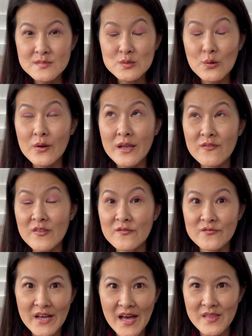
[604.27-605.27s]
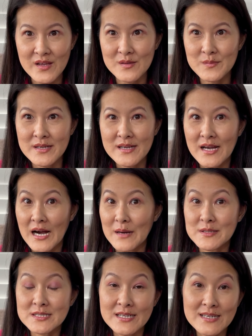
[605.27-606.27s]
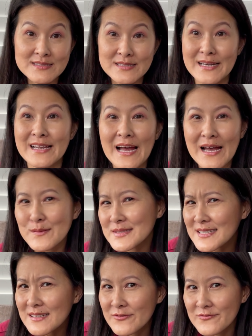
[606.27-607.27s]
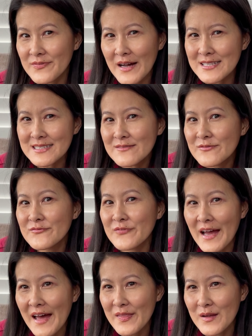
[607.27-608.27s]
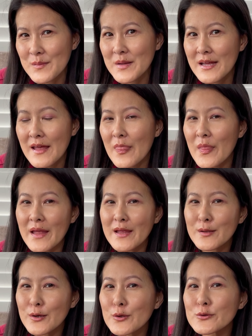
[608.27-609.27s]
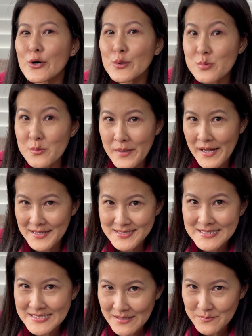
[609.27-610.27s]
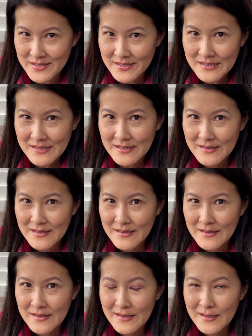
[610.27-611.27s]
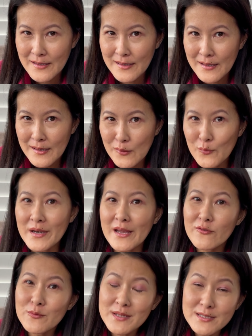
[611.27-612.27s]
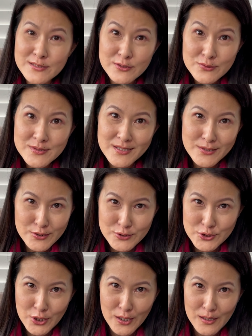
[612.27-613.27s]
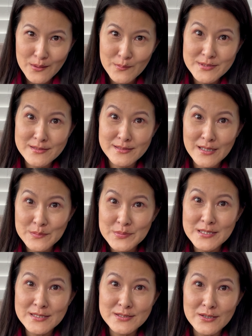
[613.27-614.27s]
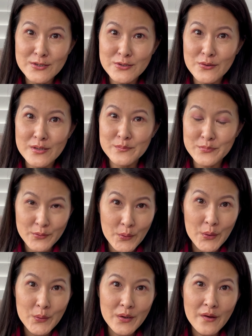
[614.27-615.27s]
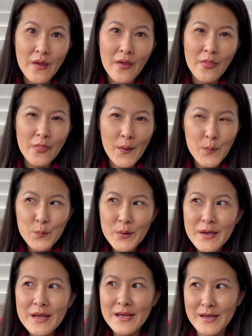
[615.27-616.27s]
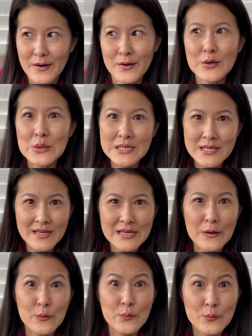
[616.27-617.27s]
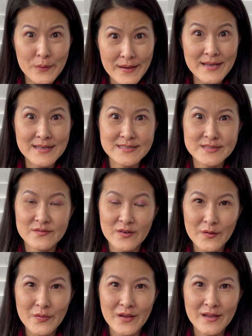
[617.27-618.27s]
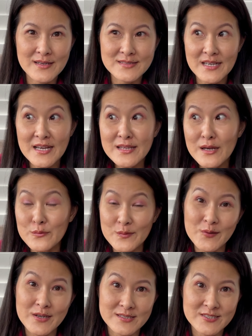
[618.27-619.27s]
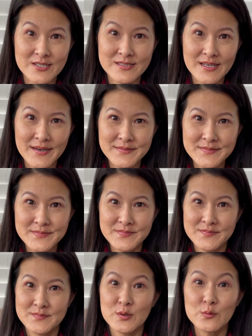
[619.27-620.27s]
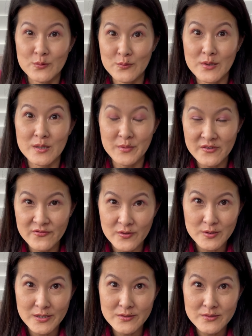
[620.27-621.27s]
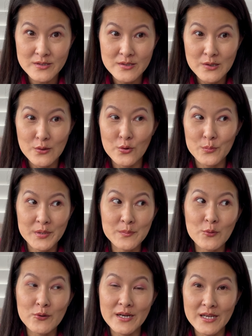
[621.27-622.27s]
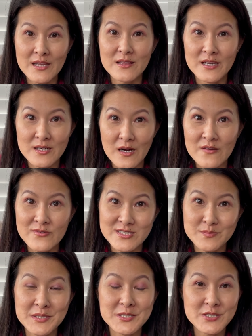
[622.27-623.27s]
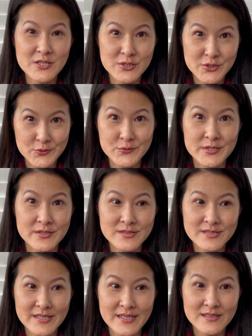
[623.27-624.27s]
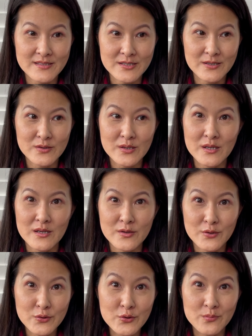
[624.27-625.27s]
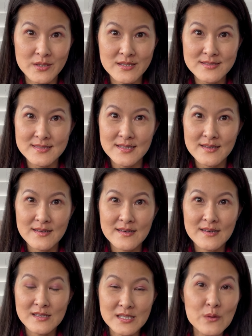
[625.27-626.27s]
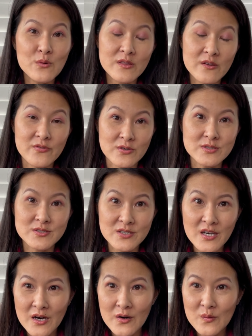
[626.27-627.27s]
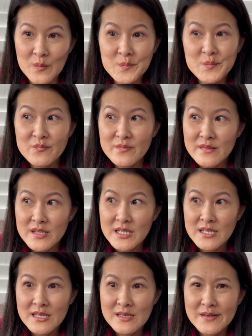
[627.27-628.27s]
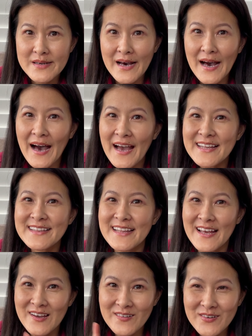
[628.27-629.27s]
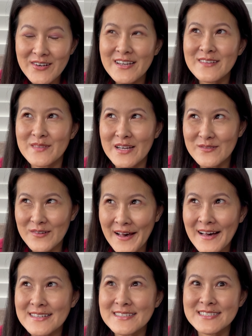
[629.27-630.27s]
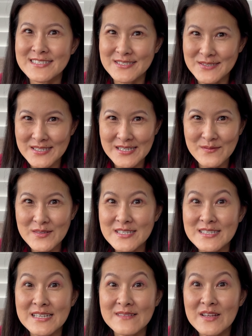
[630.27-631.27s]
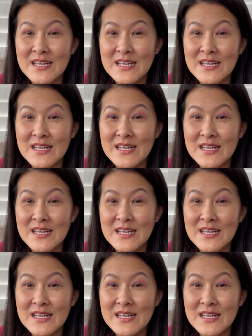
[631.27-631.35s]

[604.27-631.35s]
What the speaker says: or even fathom. I mean, like I said, I didn't fathom that in a global pandemic, when everybody's losing their jobs, companies are going broke, that we are going to get a raise of all things. I thought we were going to shut down, or we were going to be furloughed, or people were going to get laid off, especially the juniors, like, you know, the newbies. They were the first to go. I never in my wildest dream could have